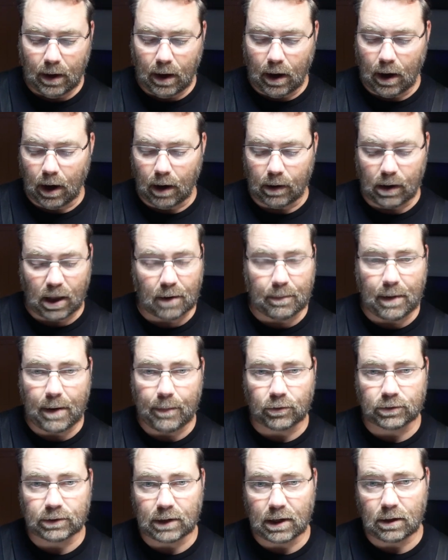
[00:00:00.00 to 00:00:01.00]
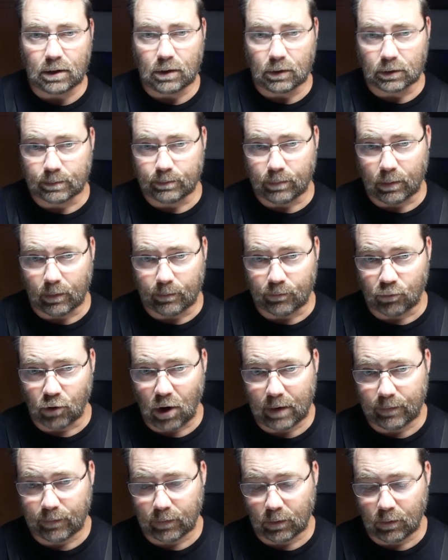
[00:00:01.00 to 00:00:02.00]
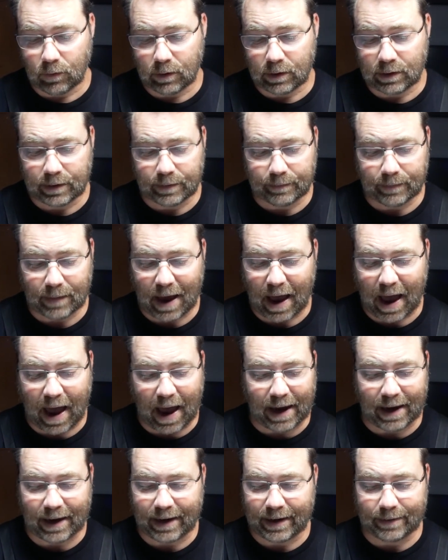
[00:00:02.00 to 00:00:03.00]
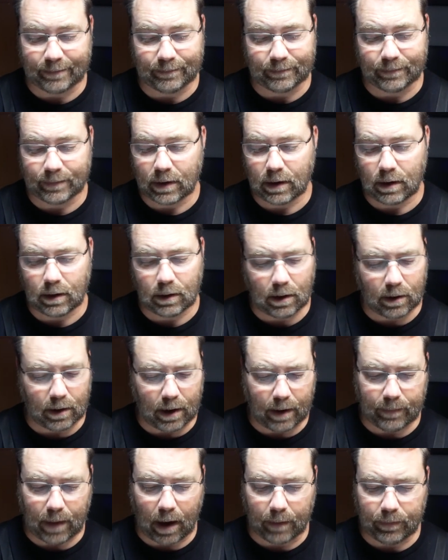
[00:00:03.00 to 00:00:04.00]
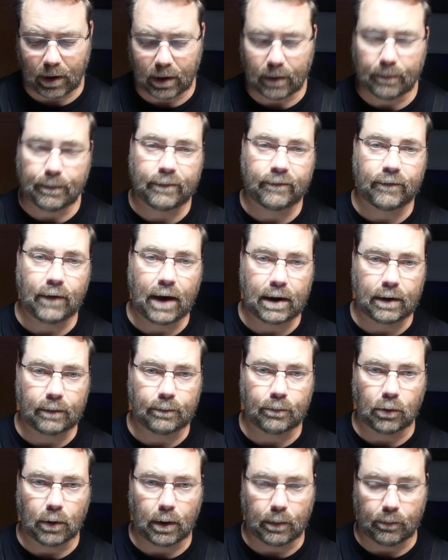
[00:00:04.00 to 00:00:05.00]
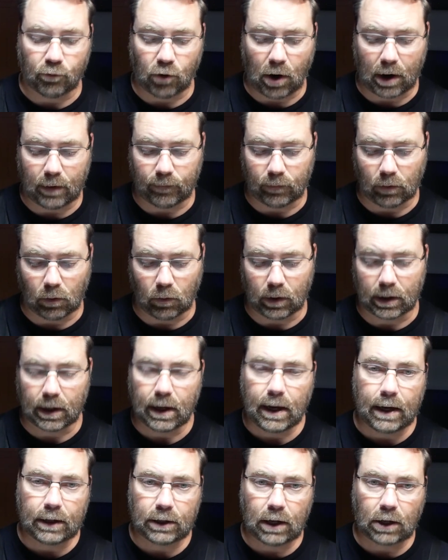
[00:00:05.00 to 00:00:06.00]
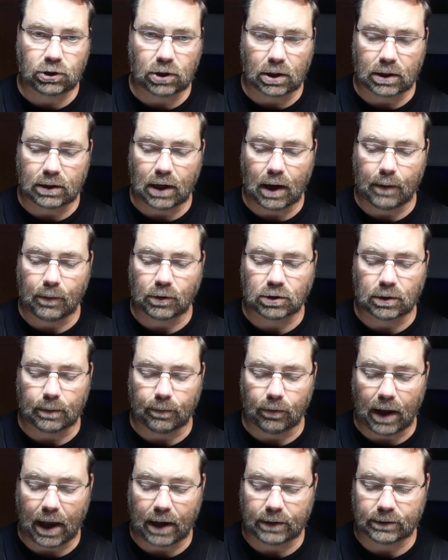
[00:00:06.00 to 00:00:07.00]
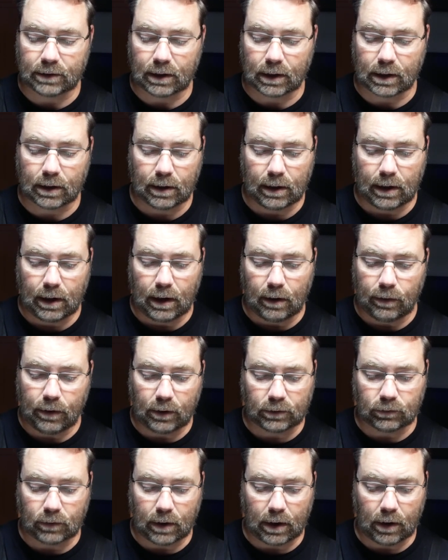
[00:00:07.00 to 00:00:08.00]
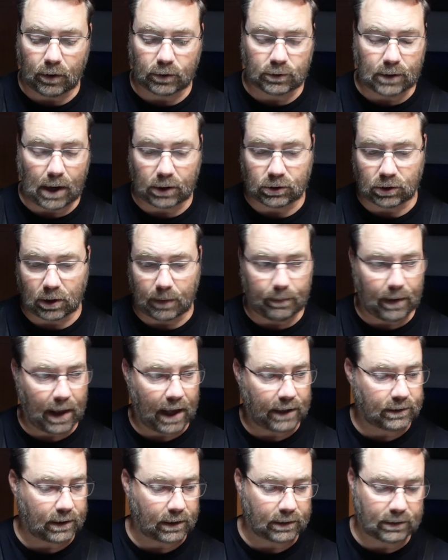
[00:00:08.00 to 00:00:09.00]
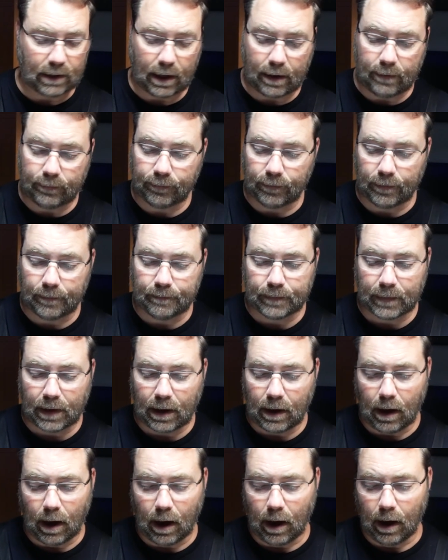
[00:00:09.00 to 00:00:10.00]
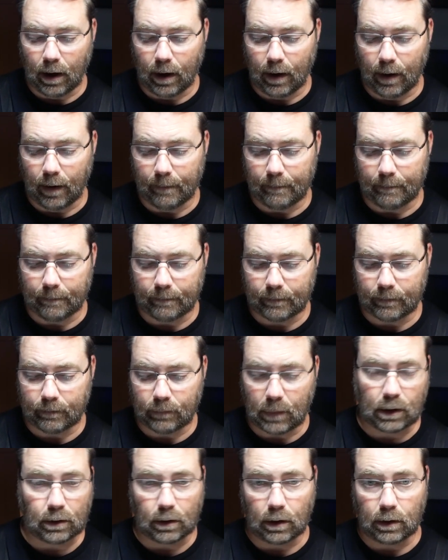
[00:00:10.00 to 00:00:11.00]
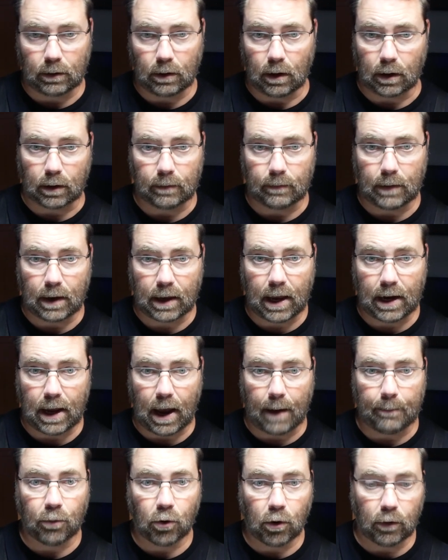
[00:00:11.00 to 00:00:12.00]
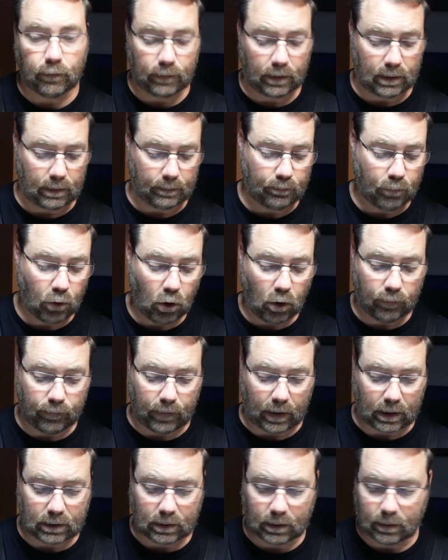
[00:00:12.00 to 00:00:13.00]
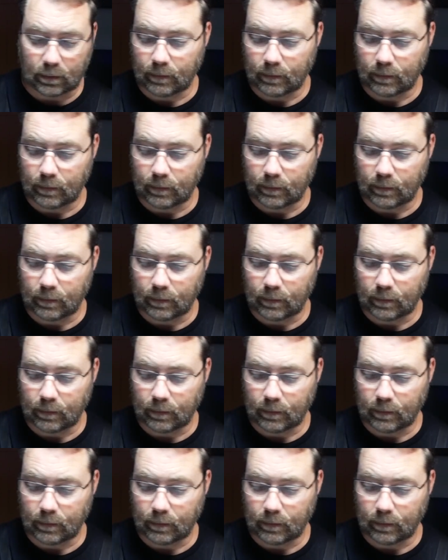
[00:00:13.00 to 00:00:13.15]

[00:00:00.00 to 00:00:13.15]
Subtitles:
A lot of people say to use brake fluid. I'm not a fan of brake fluid. It actually can damage the plastic. This one here is actually plastic safe. And look, it came out perfect.